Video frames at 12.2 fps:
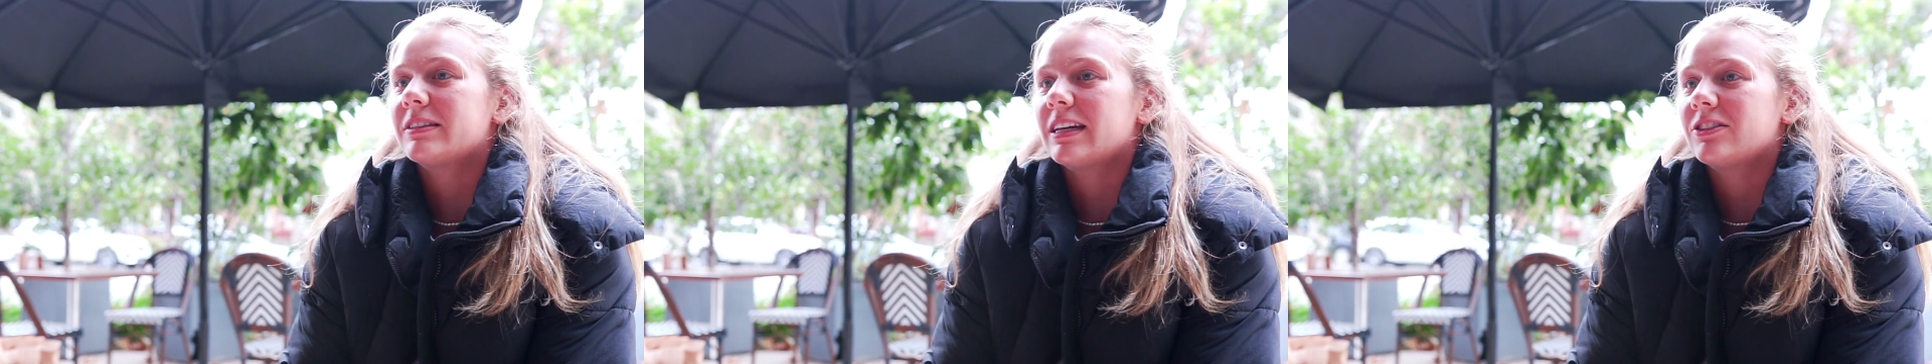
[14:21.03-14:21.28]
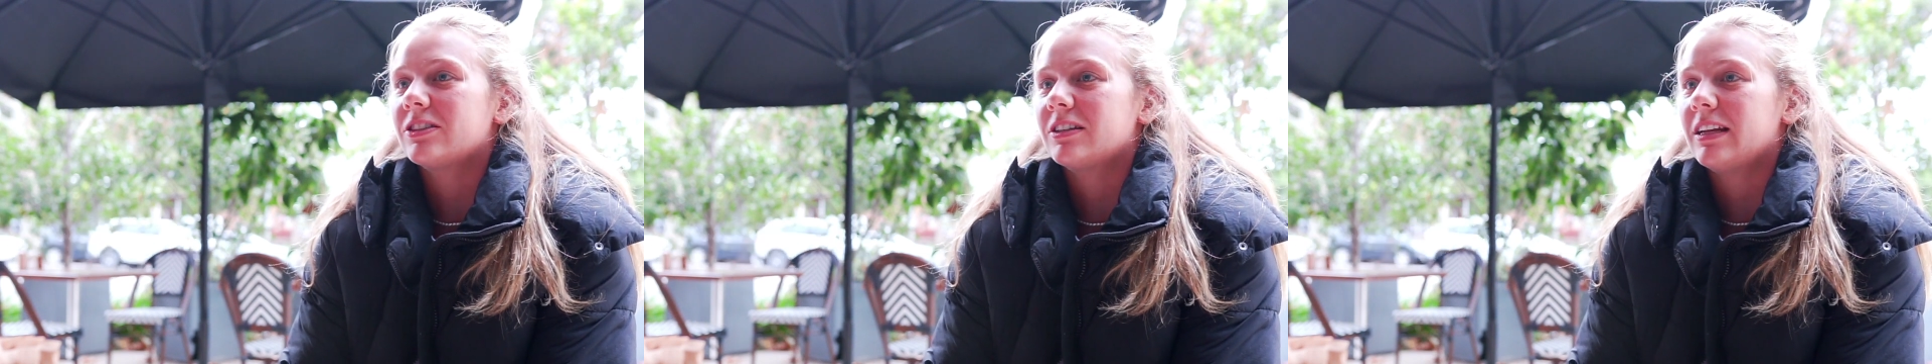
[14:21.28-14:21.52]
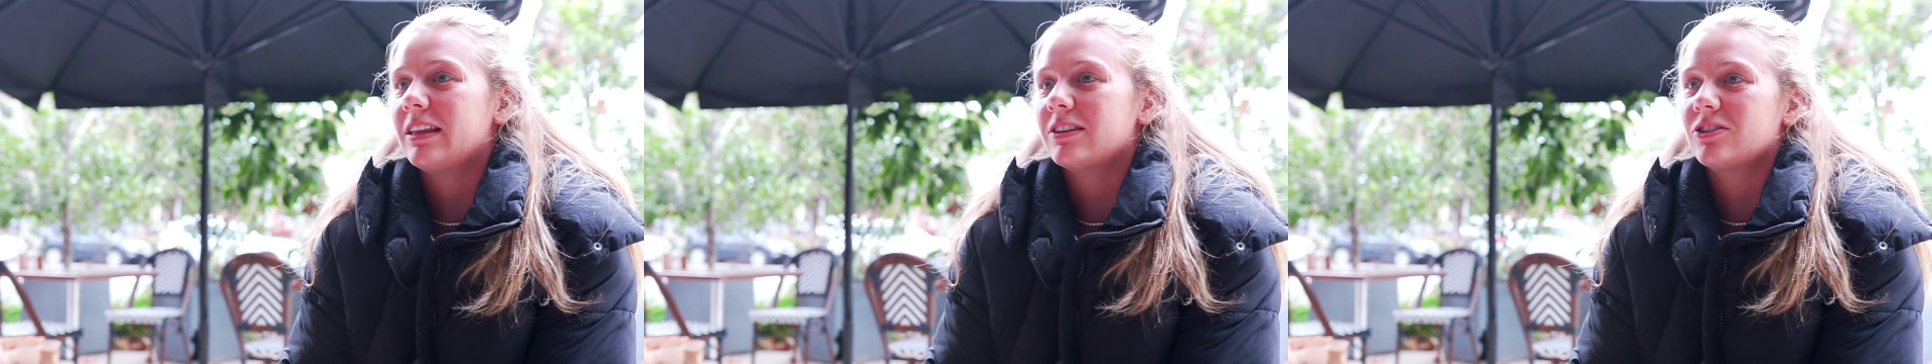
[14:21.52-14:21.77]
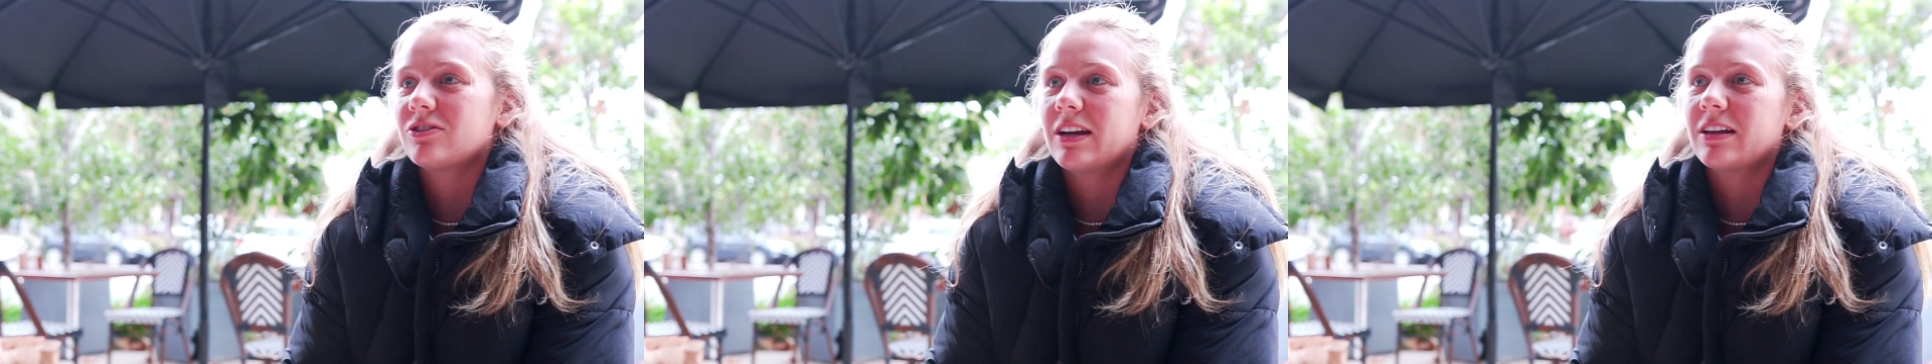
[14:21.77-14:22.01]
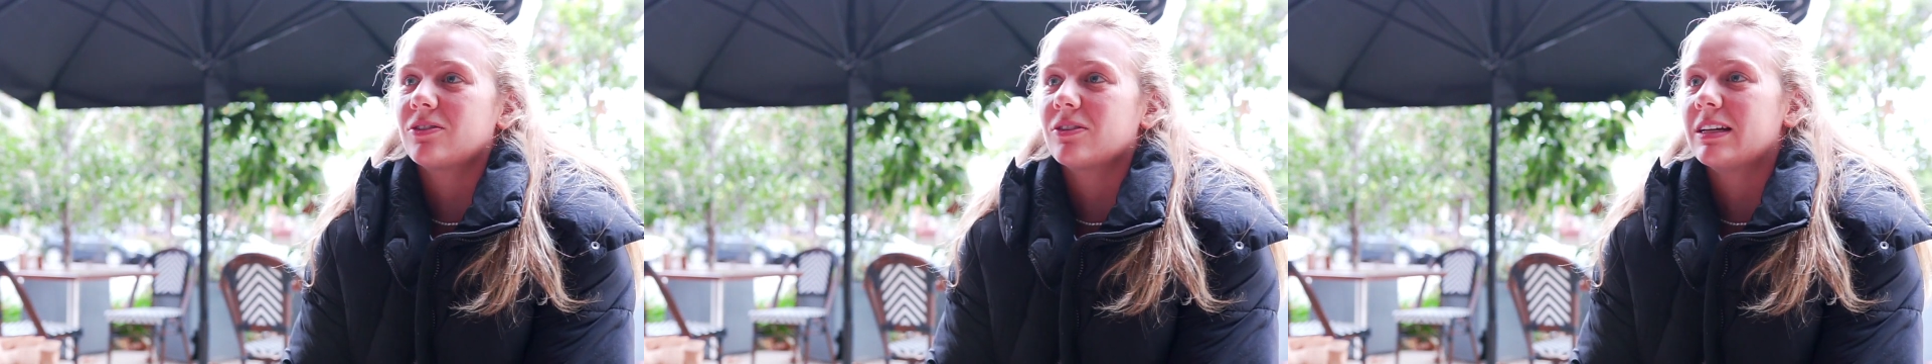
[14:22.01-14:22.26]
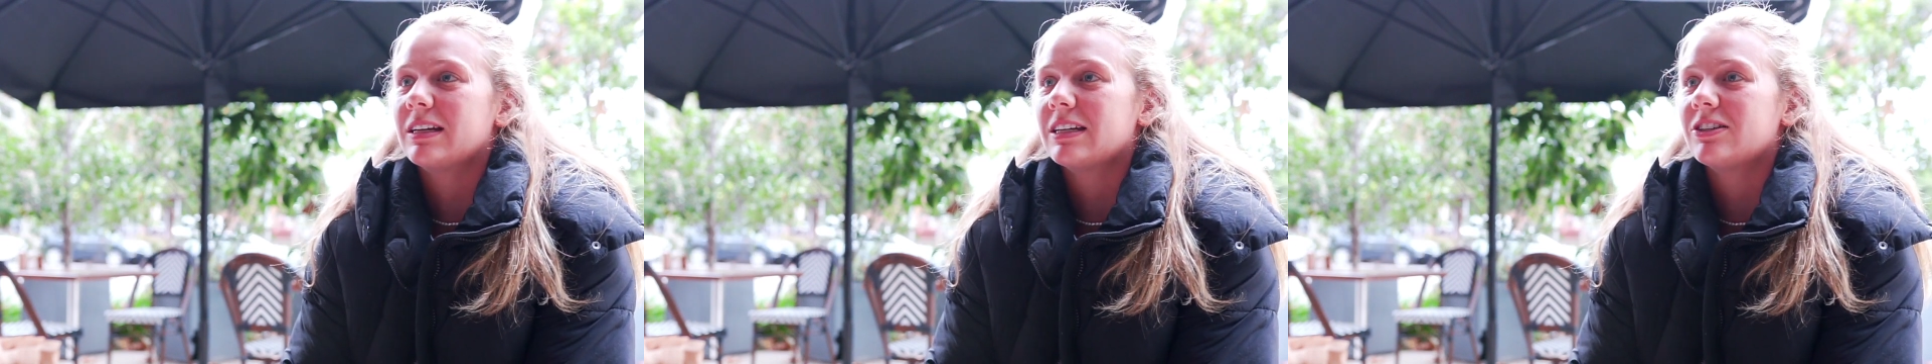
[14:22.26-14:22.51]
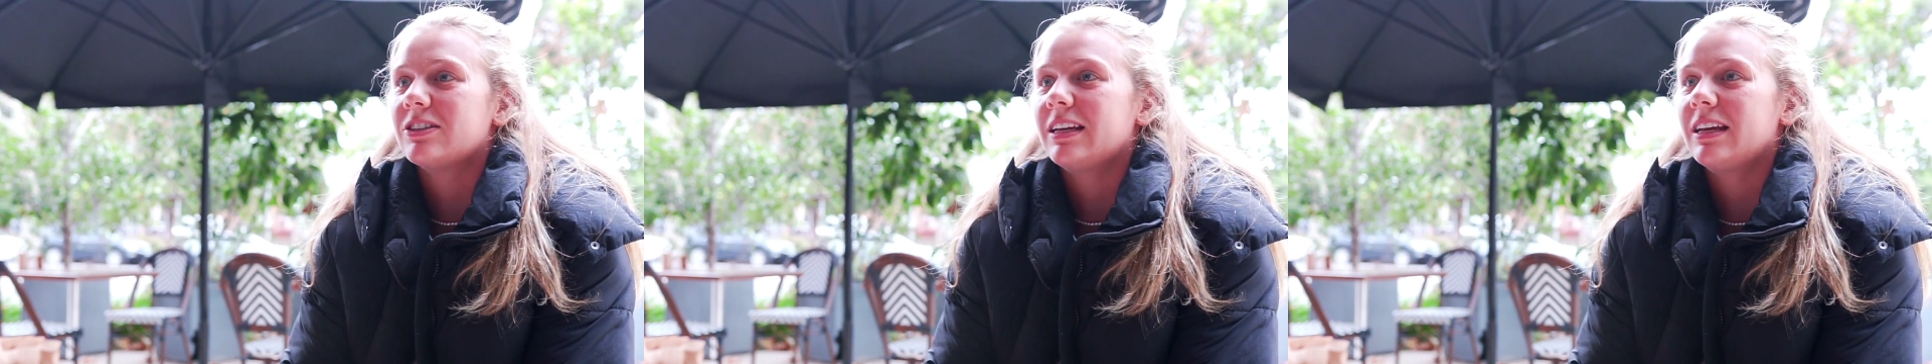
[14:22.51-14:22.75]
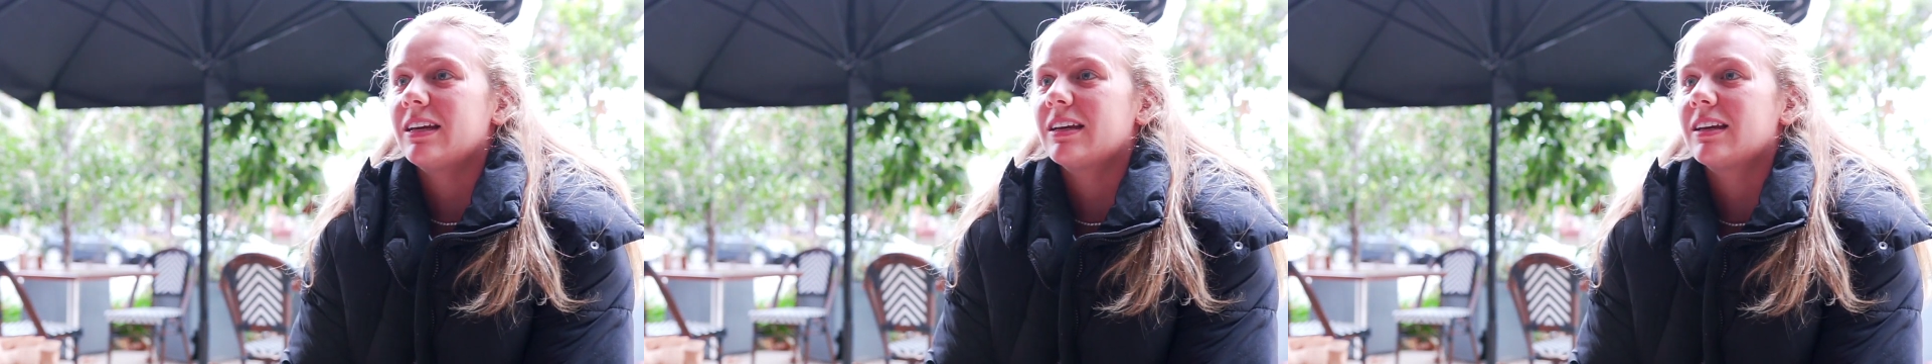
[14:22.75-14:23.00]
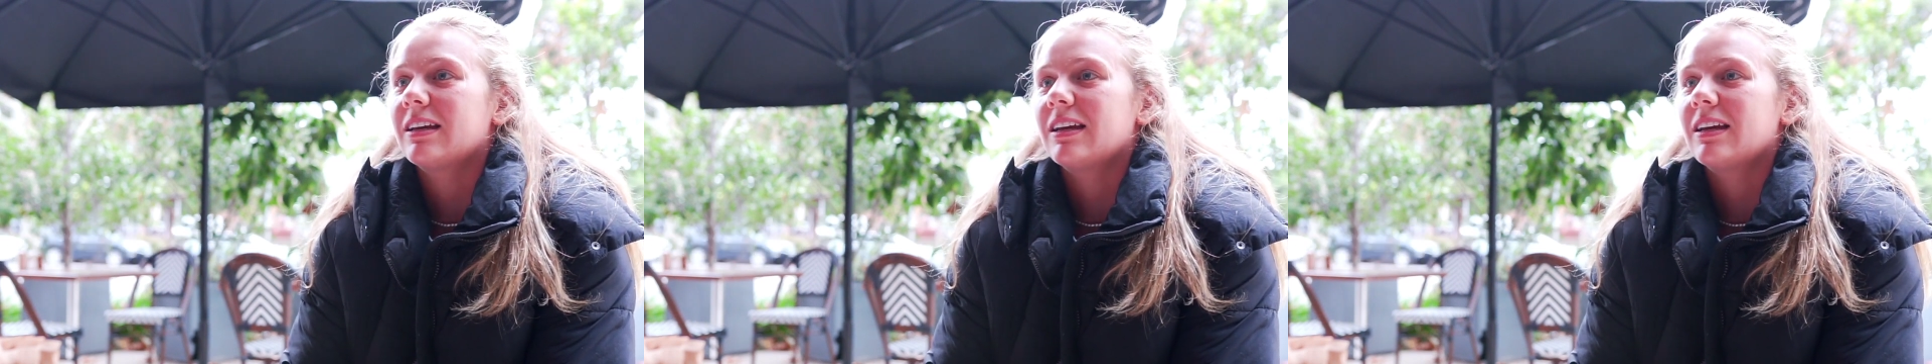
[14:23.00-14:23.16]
session, either strength or conditioning,